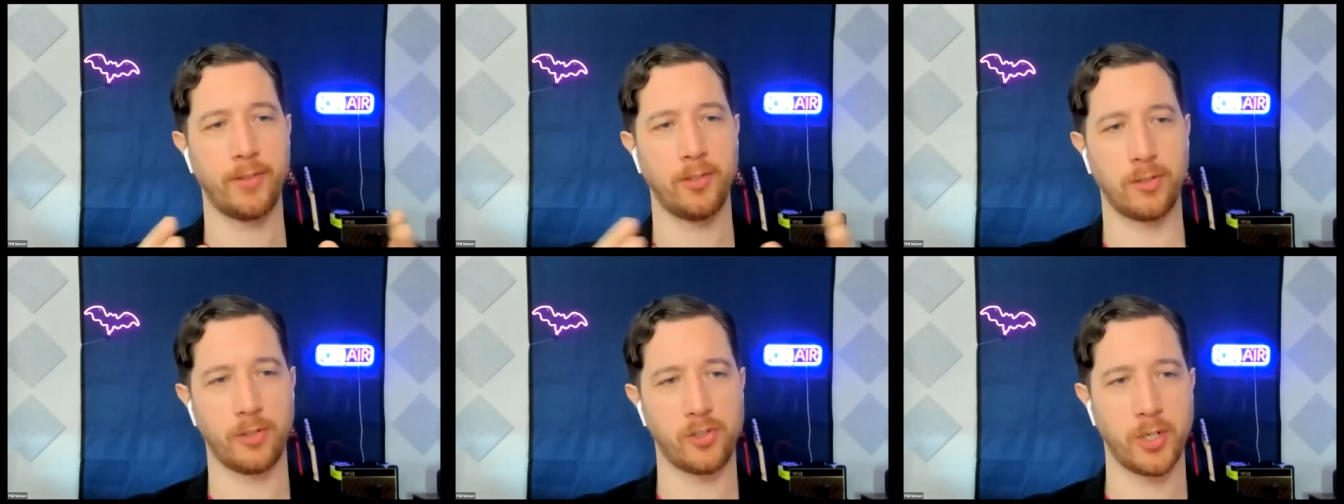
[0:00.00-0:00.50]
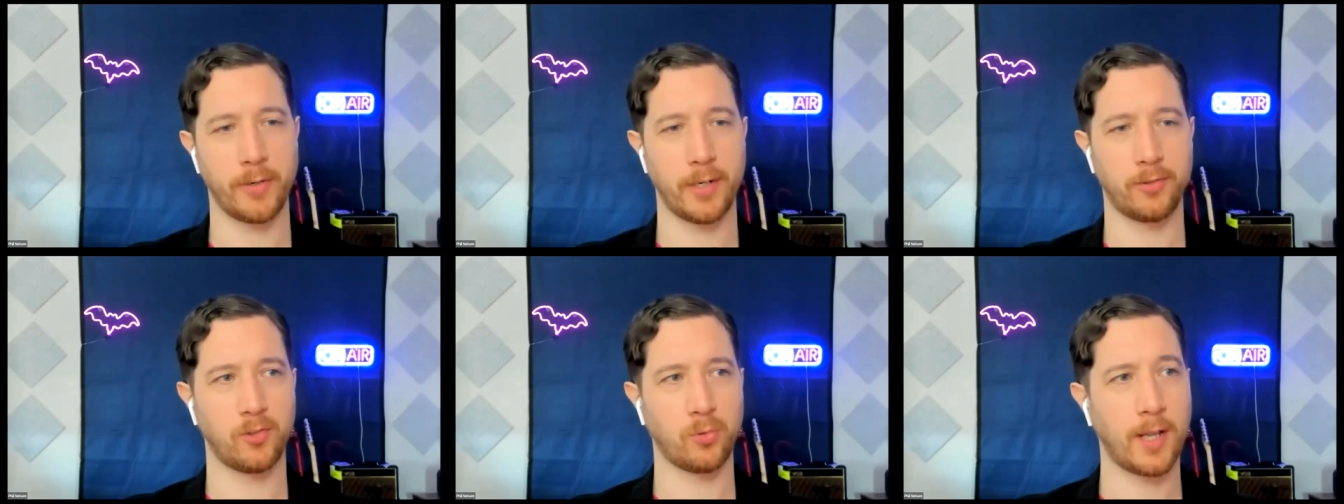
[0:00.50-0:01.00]
add this to the show
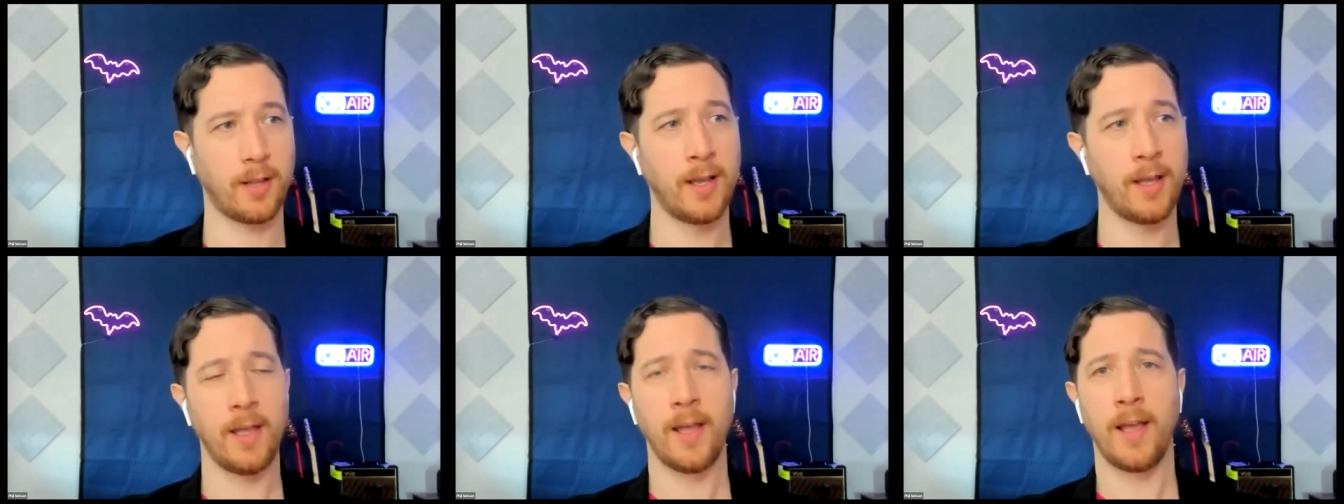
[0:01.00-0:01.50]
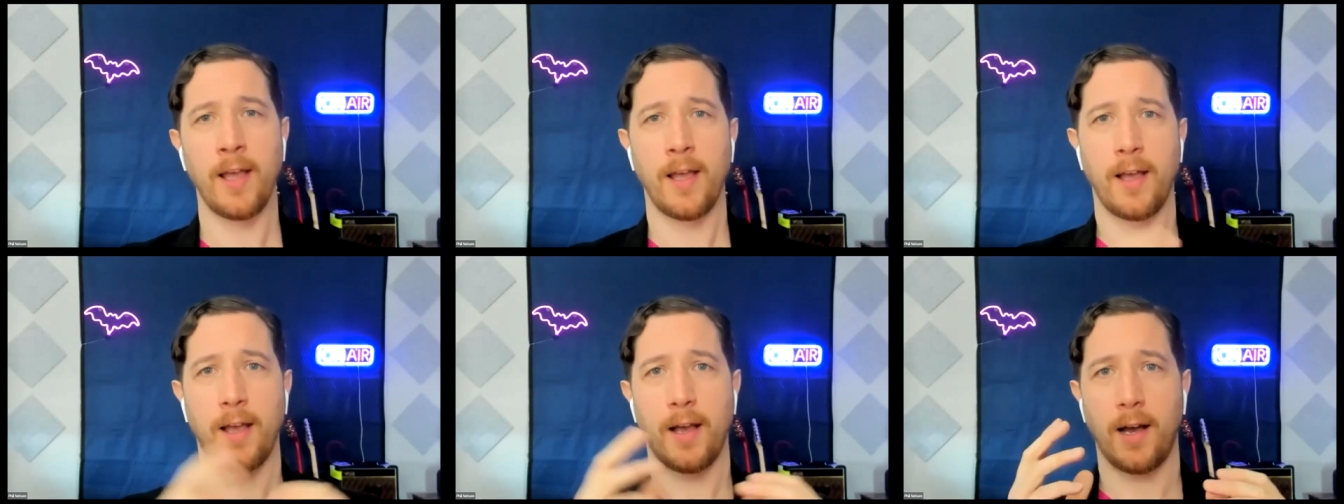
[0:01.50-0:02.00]
notes as well.
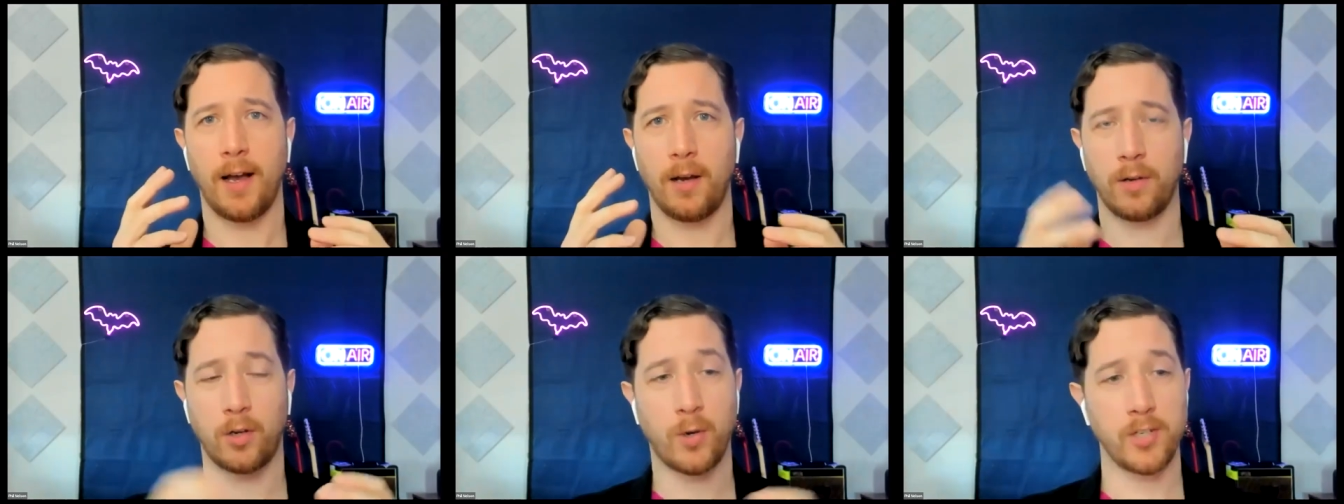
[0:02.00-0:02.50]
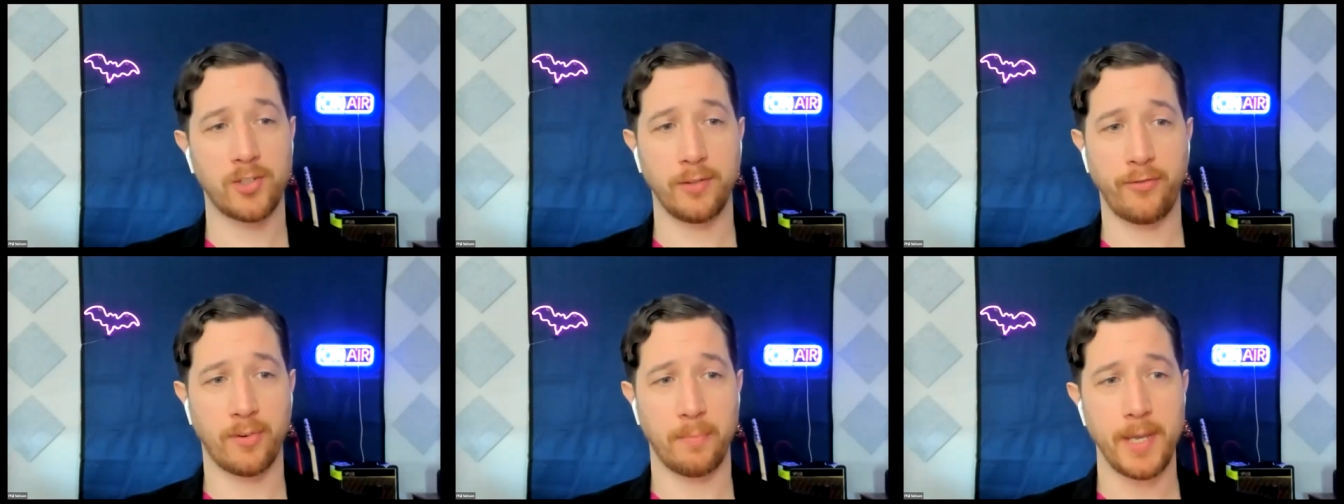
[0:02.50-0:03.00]
A
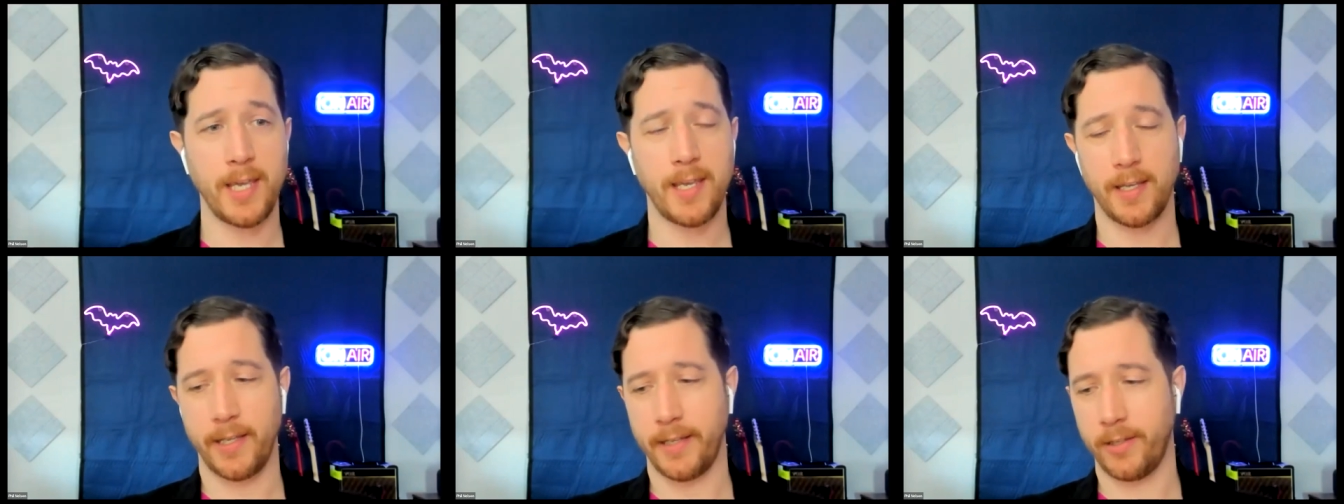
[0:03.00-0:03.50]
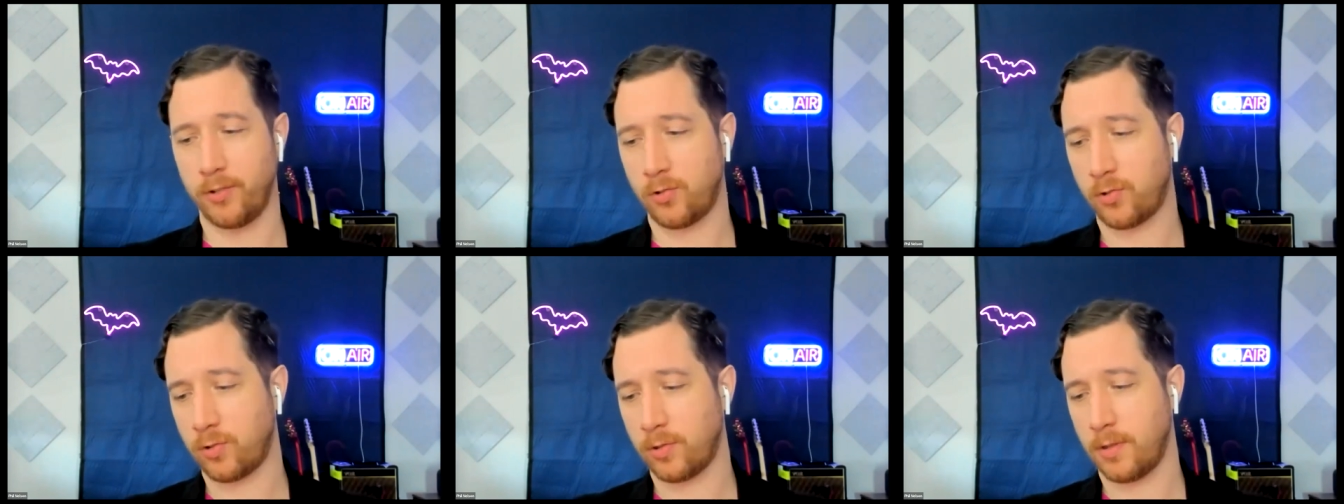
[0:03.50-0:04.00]
question for me
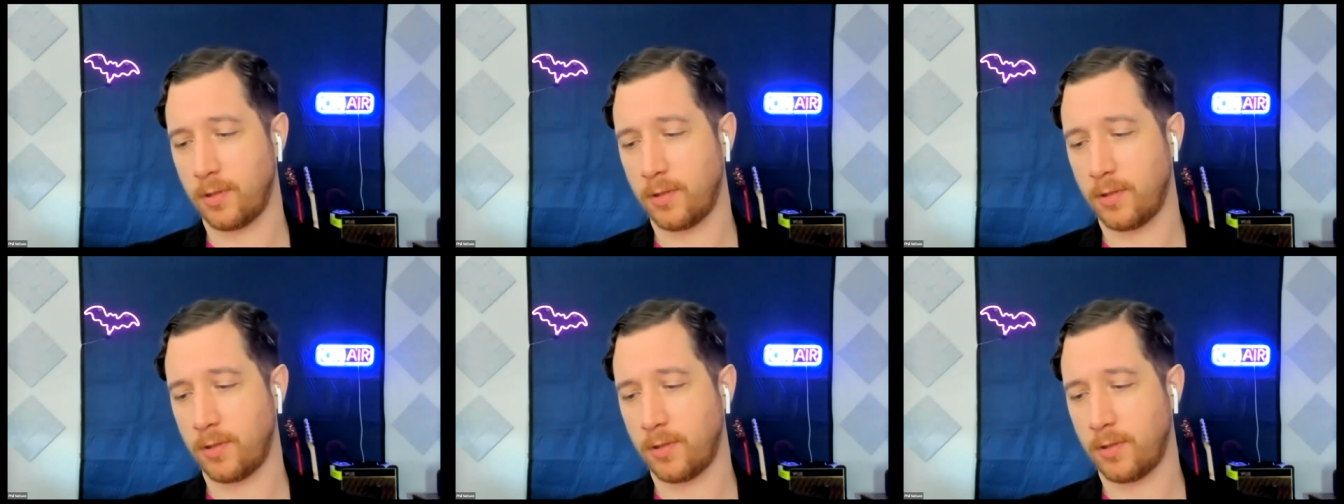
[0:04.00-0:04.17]
is,